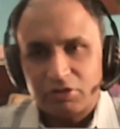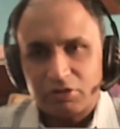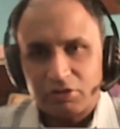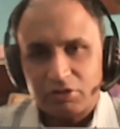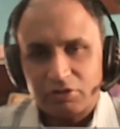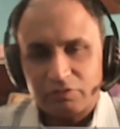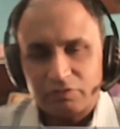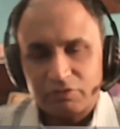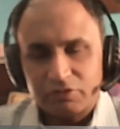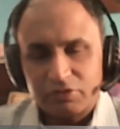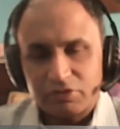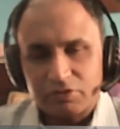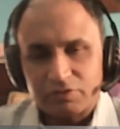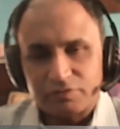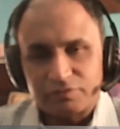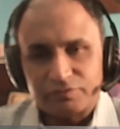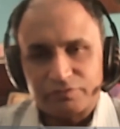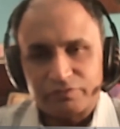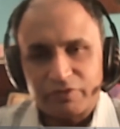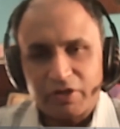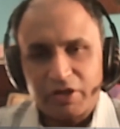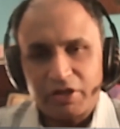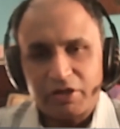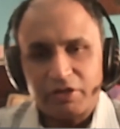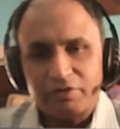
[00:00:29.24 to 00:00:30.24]
He was
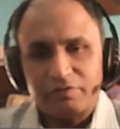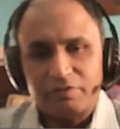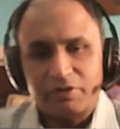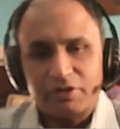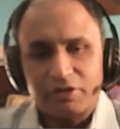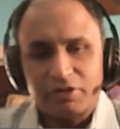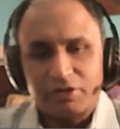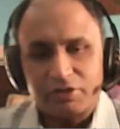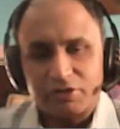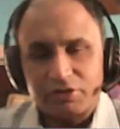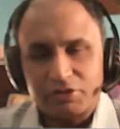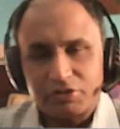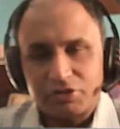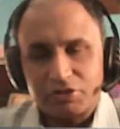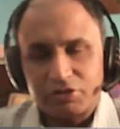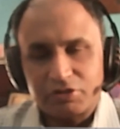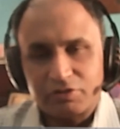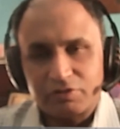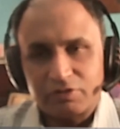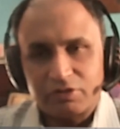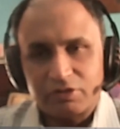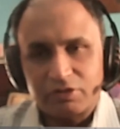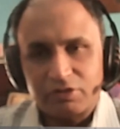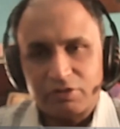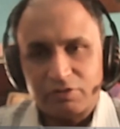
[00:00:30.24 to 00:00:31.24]
very, very rich.
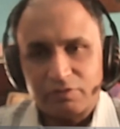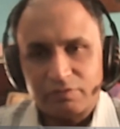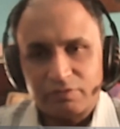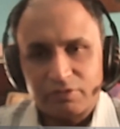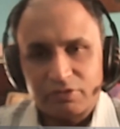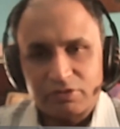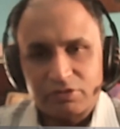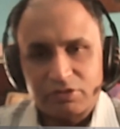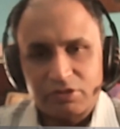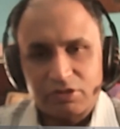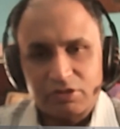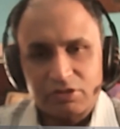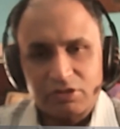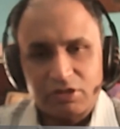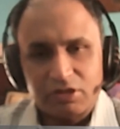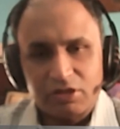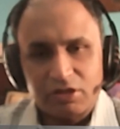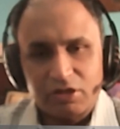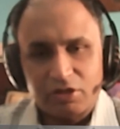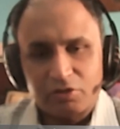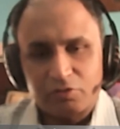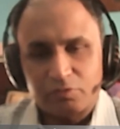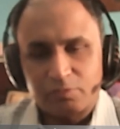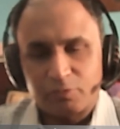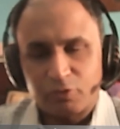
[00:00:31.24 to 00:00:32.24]
He was just
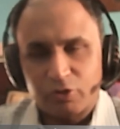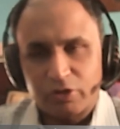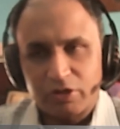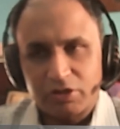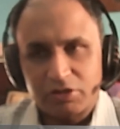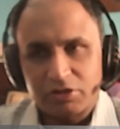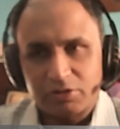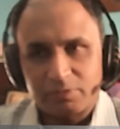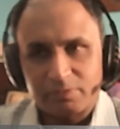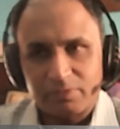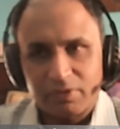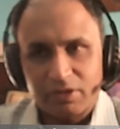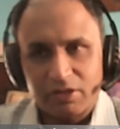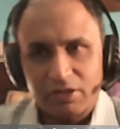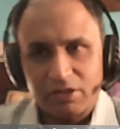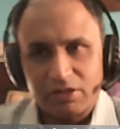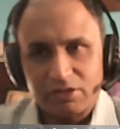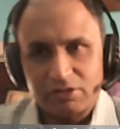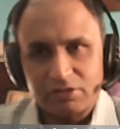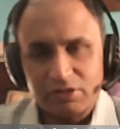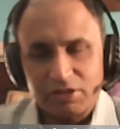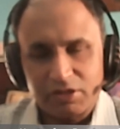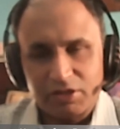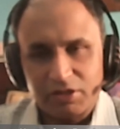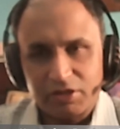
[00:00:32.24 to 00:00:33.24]
like how Mukesh
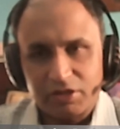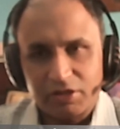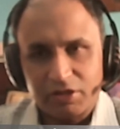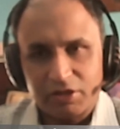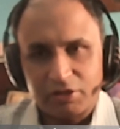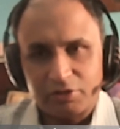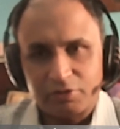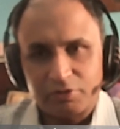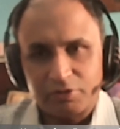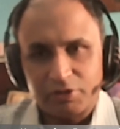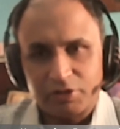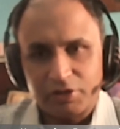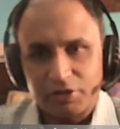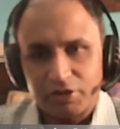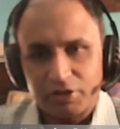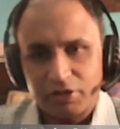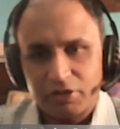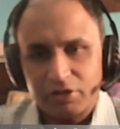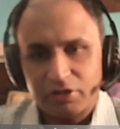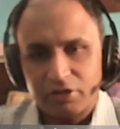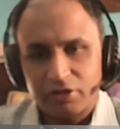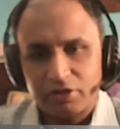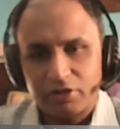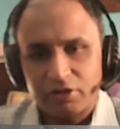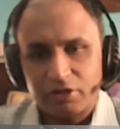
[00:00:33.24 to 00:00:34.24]
Ambani is in India today,
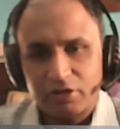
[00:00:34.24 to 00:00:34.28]
right?